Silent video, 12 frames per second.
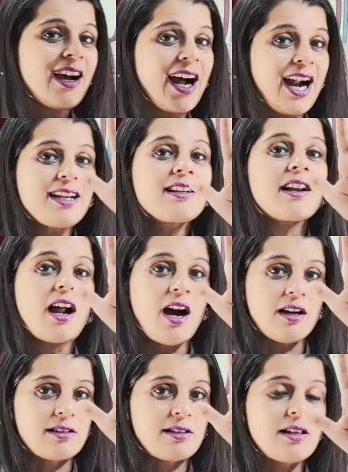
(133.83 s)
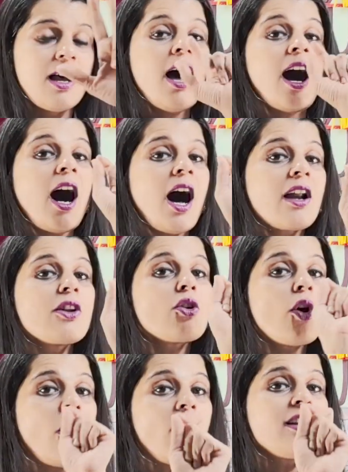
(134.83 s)
and grass, are
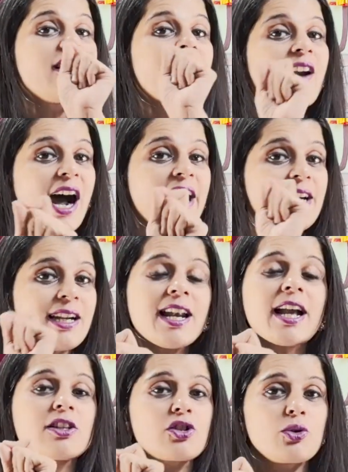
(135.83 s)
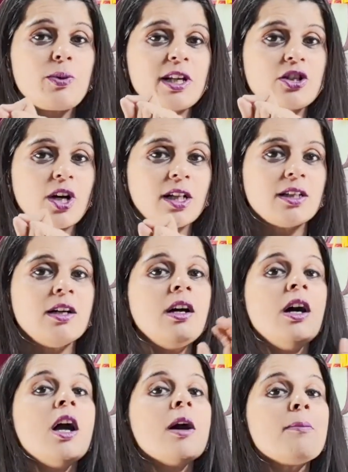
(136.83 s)
not right next to each other,
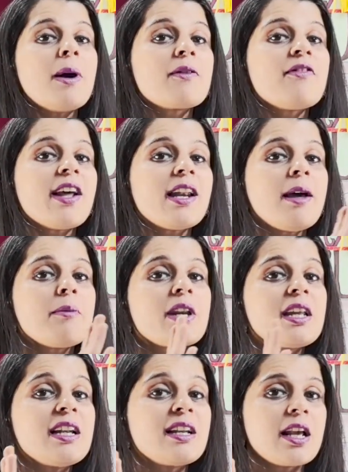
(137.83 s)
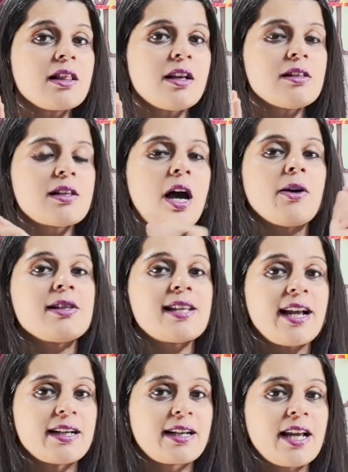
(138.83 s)
but when I'm reading the
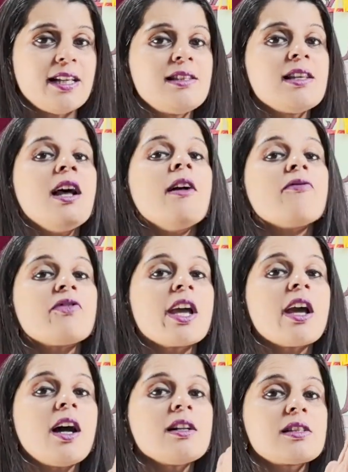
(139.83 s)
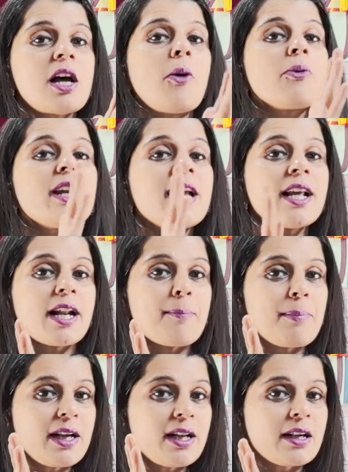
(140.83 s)
sentence, they are sounding
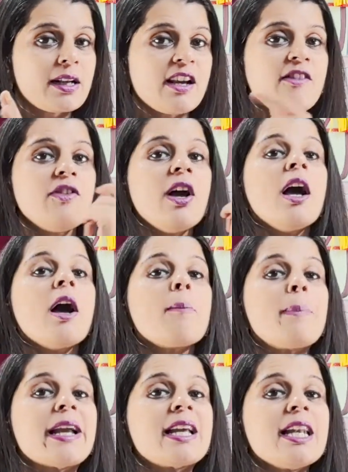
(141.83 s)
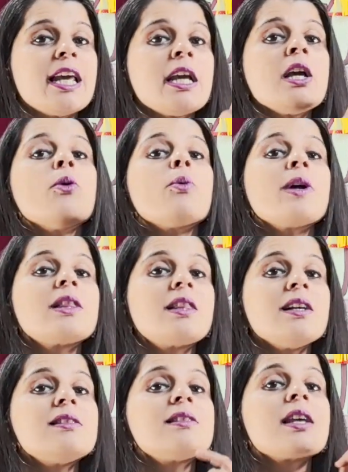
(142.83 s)
repetitive, beginning with
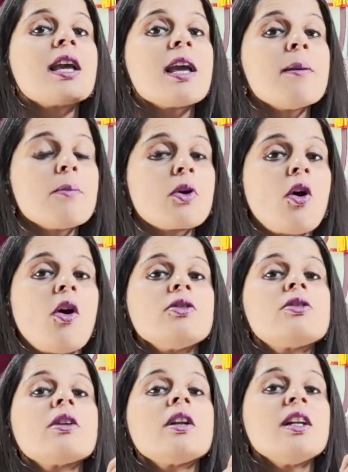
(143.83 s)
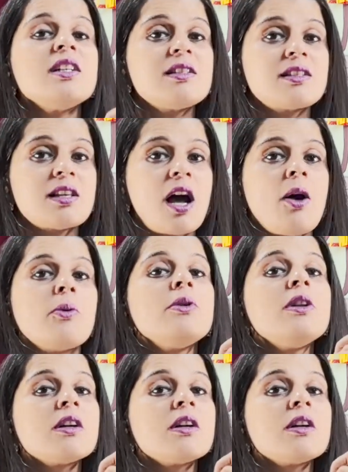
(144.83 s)
the same consonant sound